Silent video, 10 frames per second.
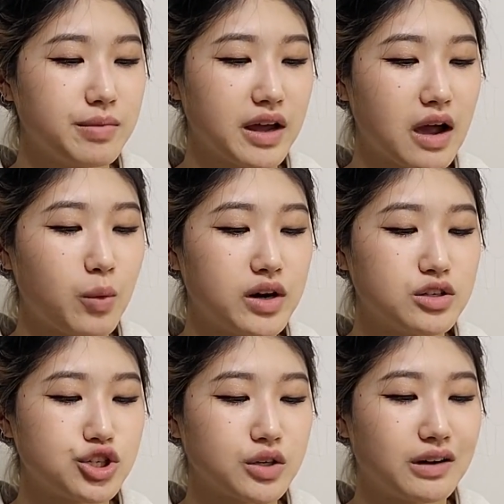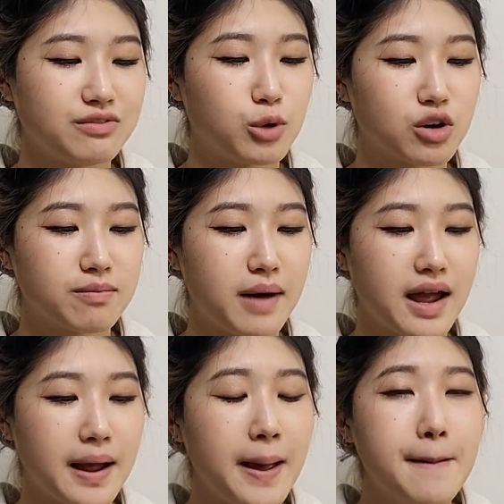Like I wanted to show off more of
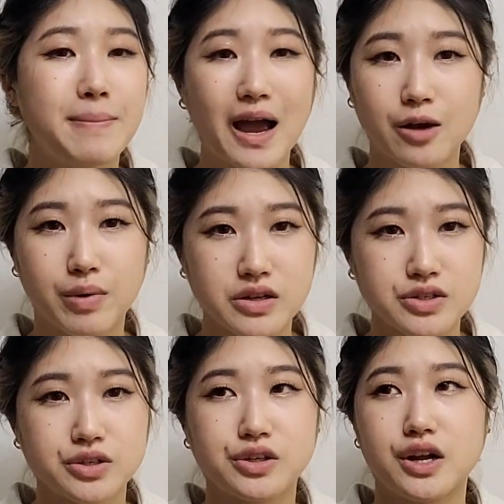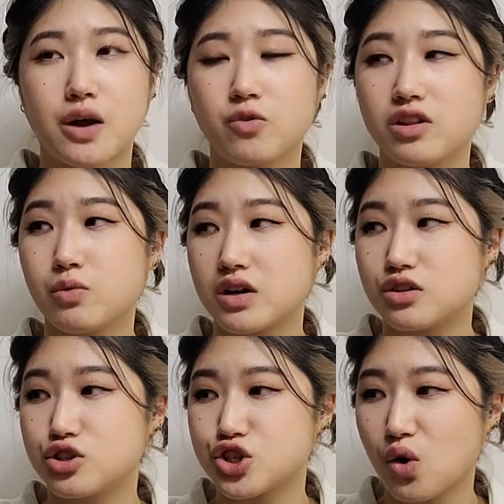my back muscle and I really wanted
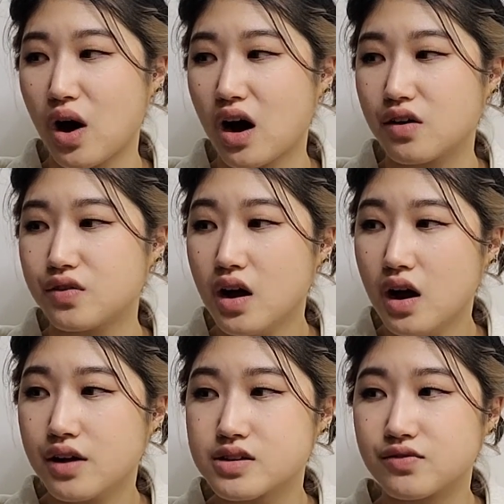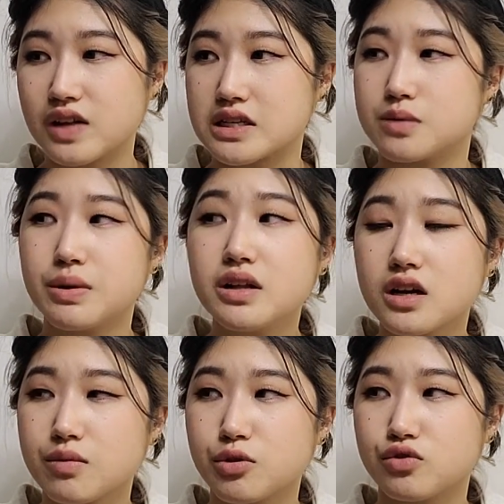to show off some
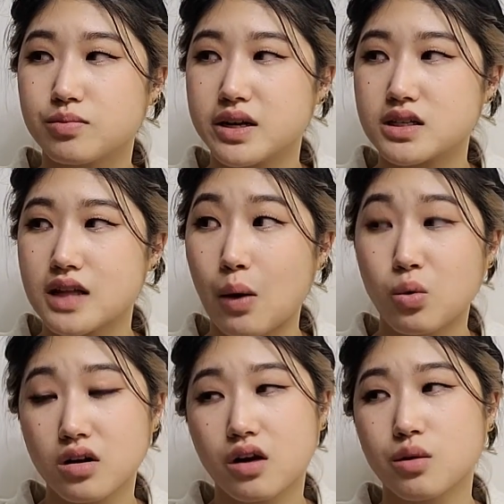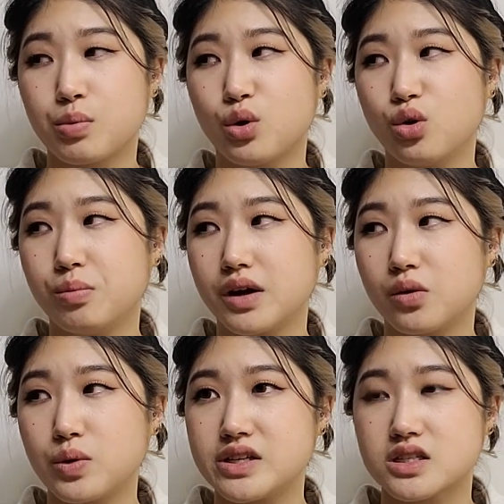flexibility movements that weren't on the pole,
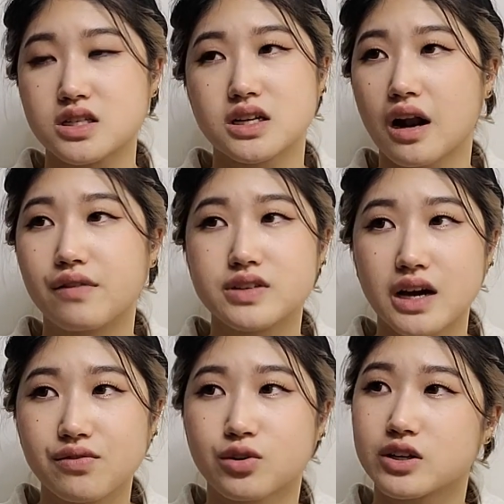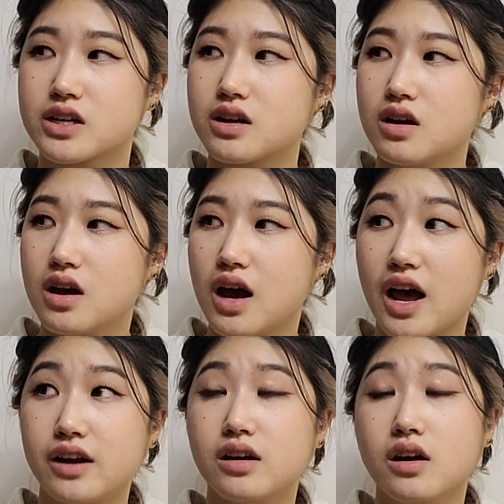but we just didn't have time for it.
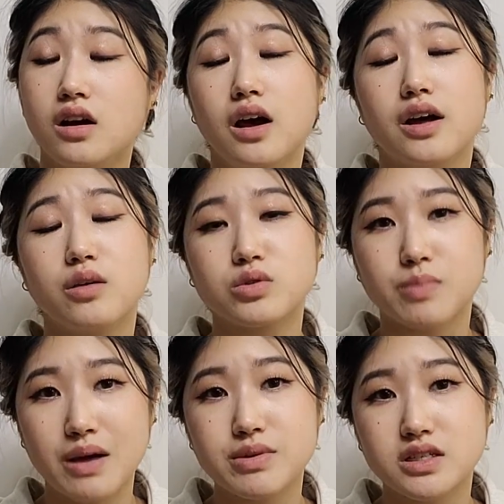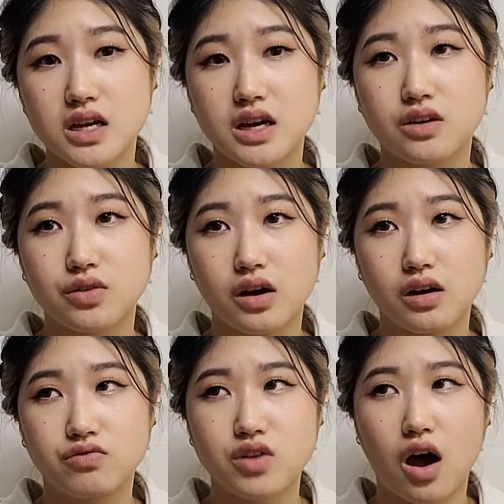And it was my mistake
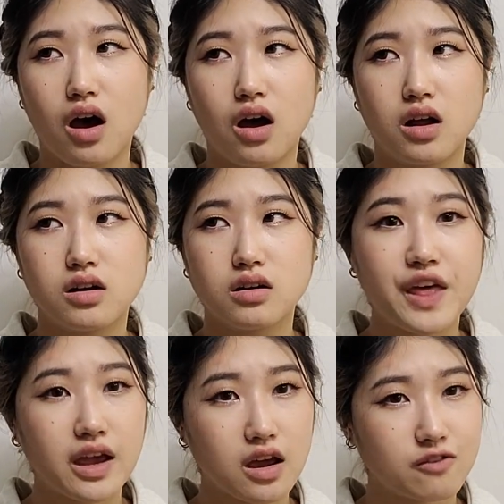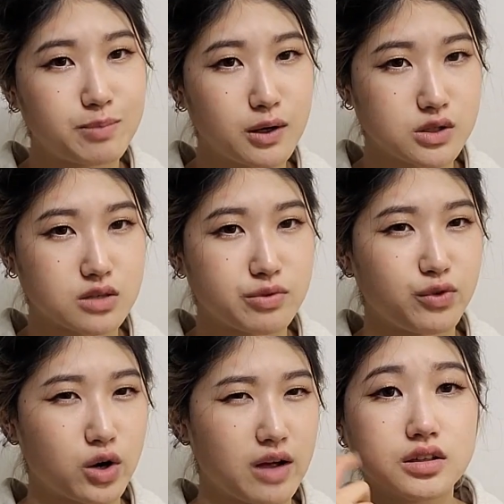of not thinking of poses
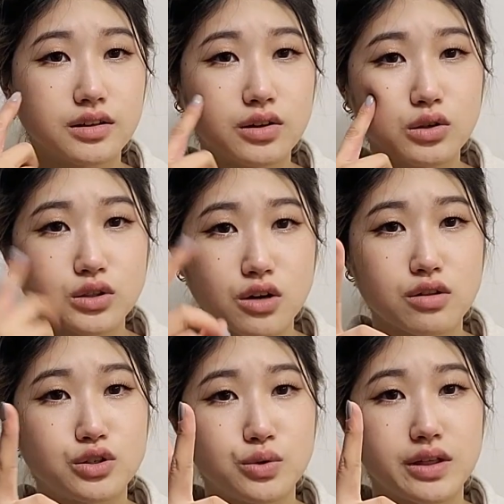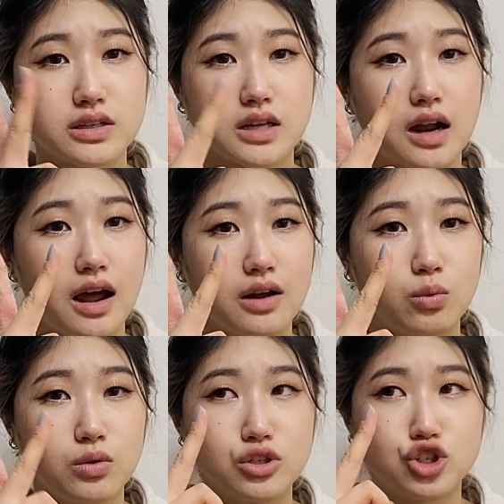beforehand. Those are the 2 things that I
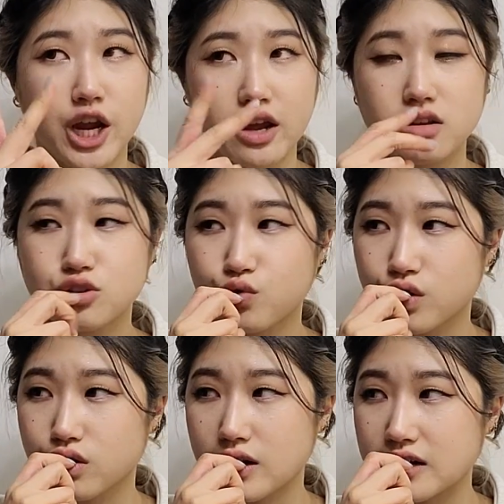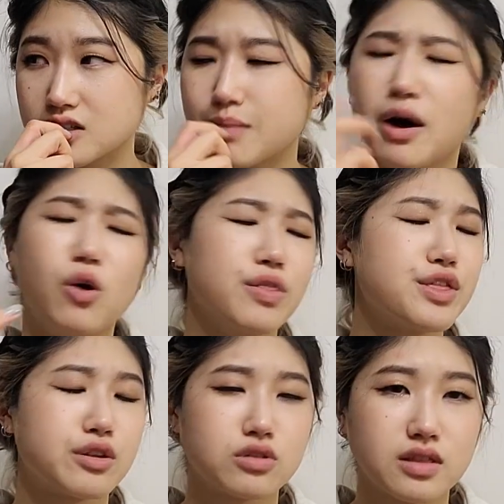would change for the next time. Oh, the
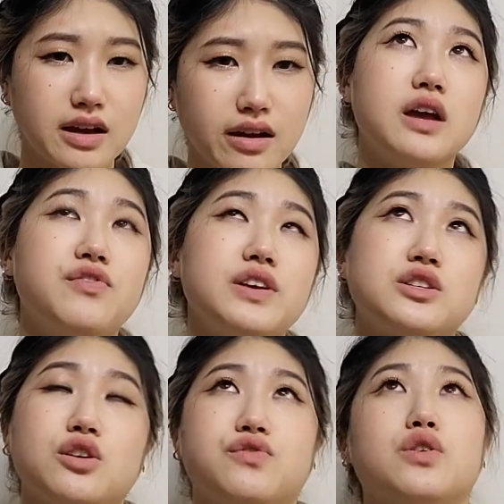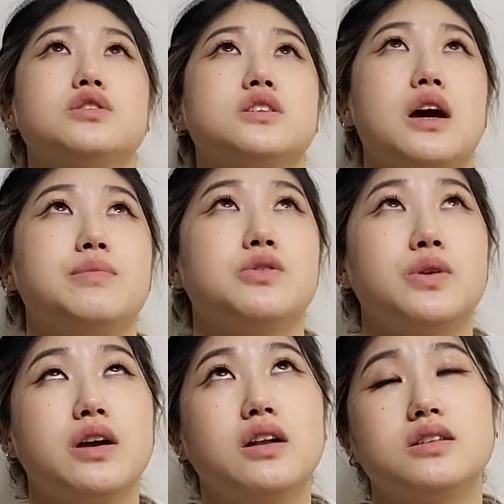third thing, if it's your first time
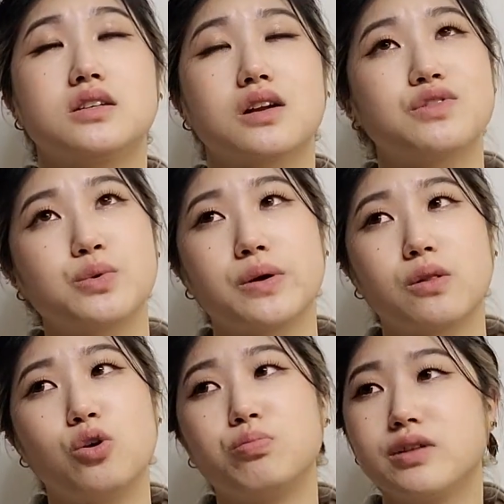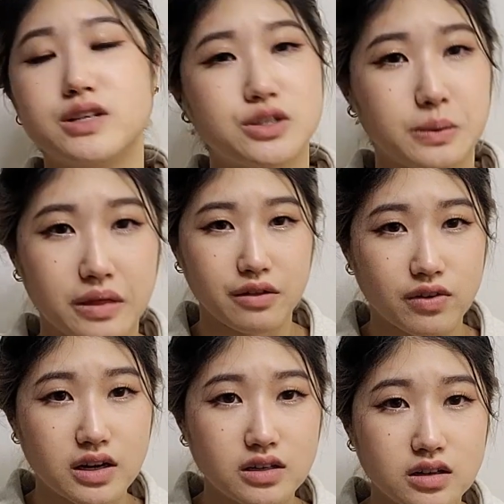doing it, instead of doing it alone, please do it
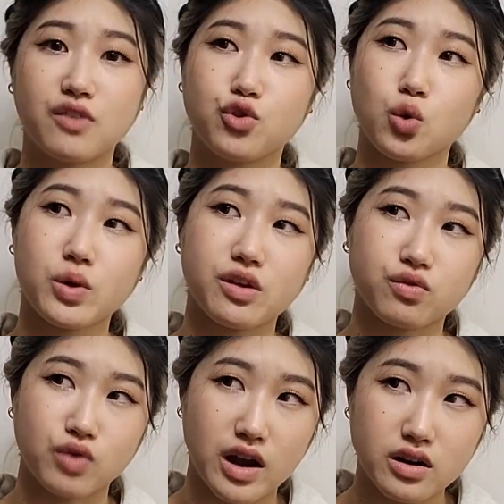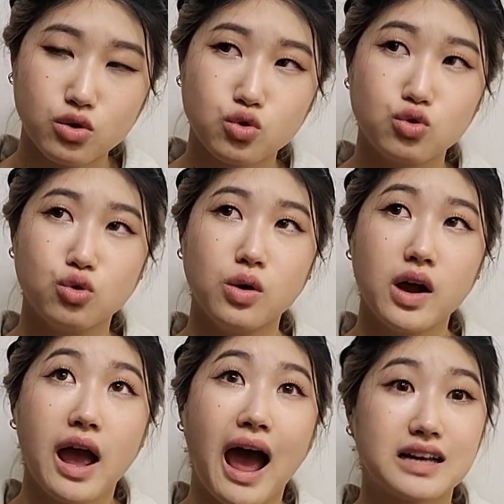friend. If you're with a friend who
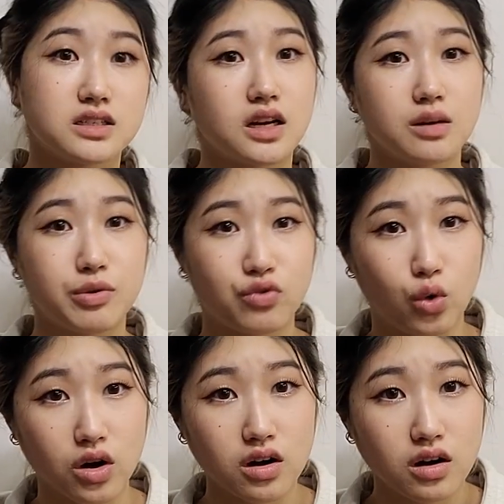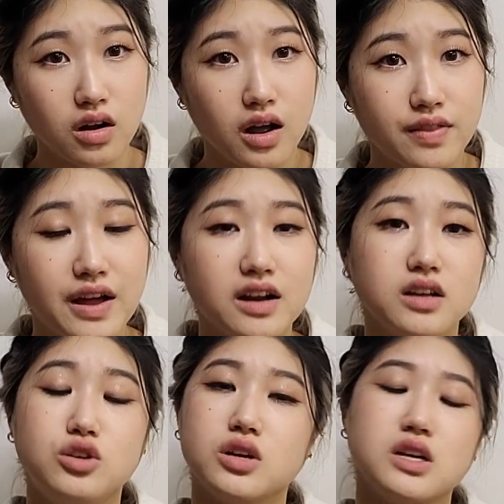has done it before, that
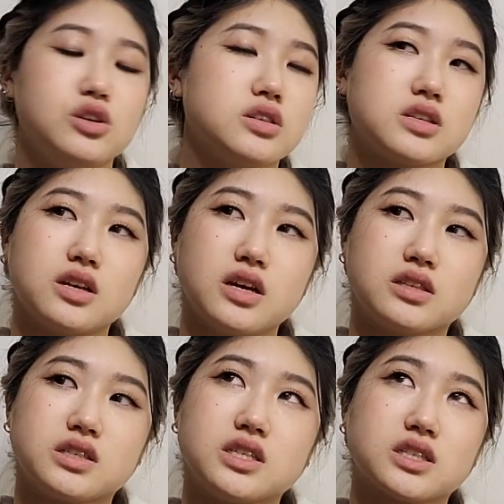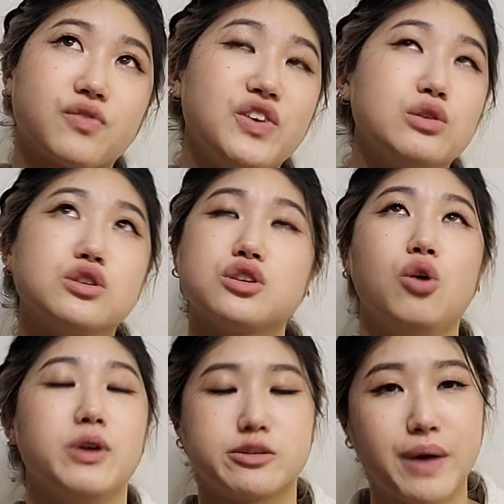it just feels so
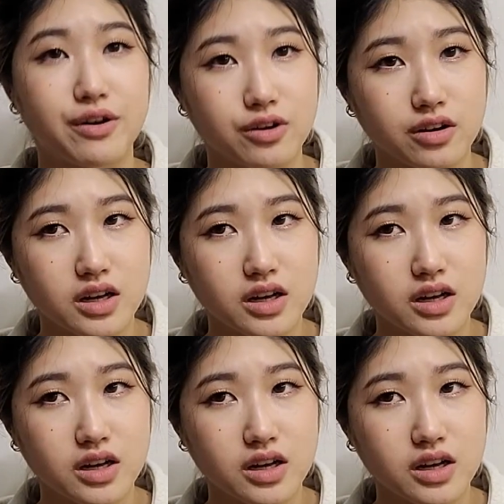much better.